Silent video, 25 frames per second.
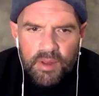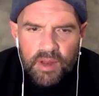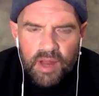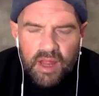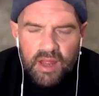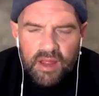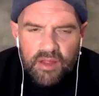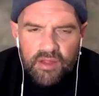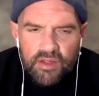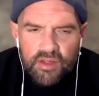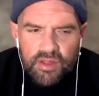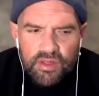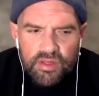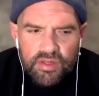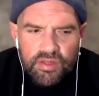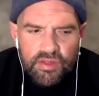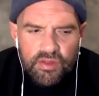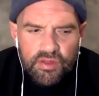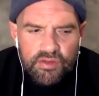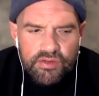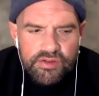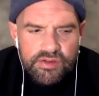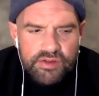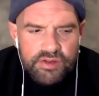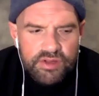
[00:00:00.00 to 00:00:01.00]
I mean, eh,
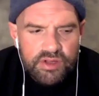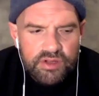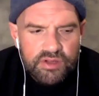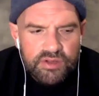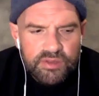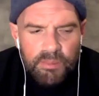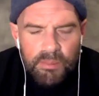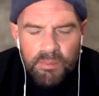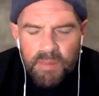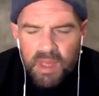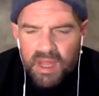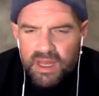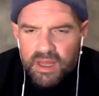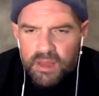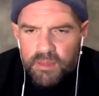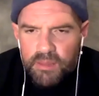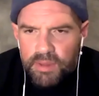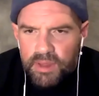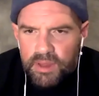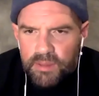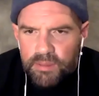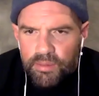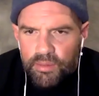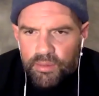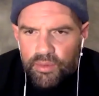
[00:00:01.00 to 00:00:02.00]
there's there's many
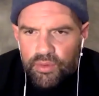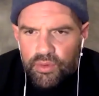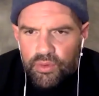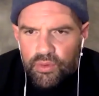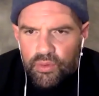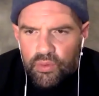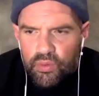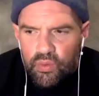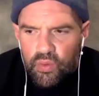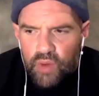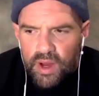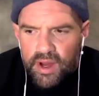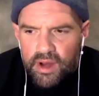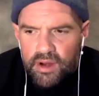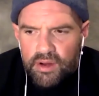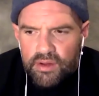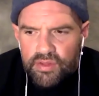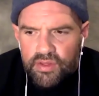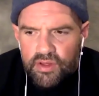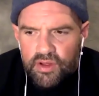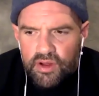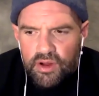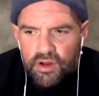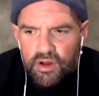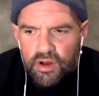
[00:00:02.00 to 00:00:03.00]
people who
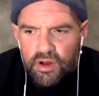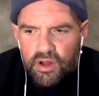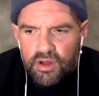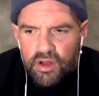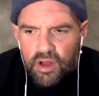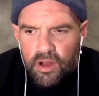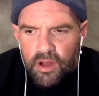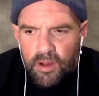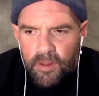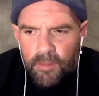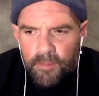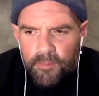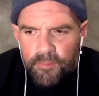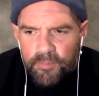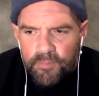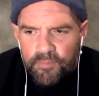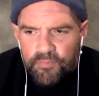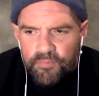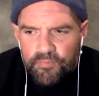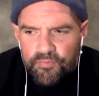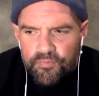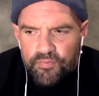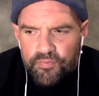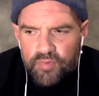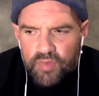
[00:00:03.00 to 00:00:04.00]
wear their um,